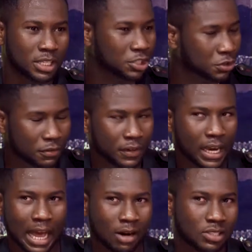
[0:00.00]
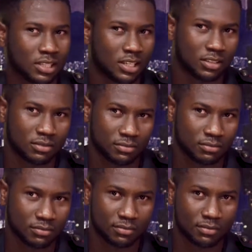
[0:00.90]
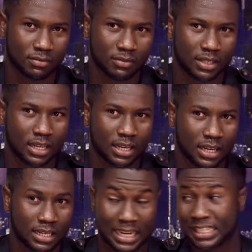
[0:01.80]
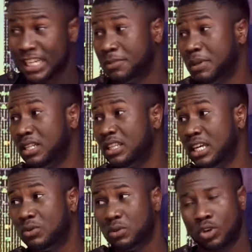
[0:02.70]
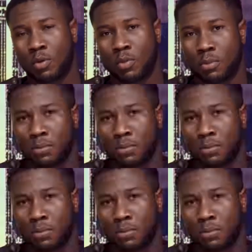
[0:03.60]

a trivial outing, the attachment thing could come up.